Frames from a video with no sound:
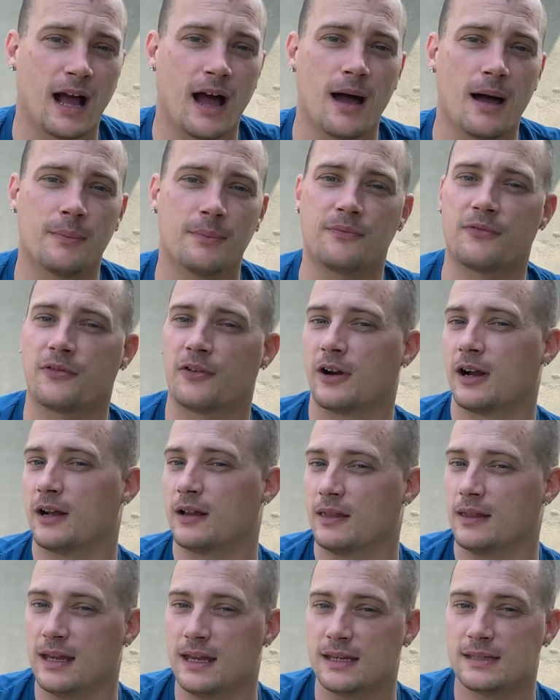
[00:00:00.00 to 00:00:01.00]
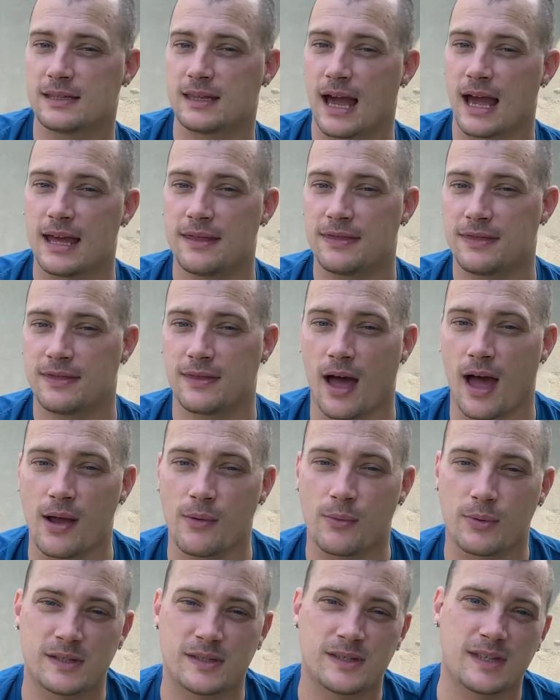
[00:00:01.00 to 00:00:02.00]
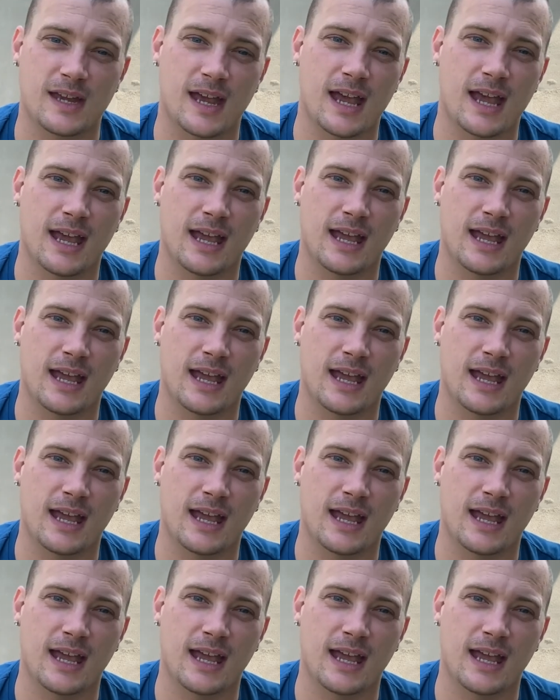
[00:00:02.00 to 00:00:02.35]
up for at least, I would say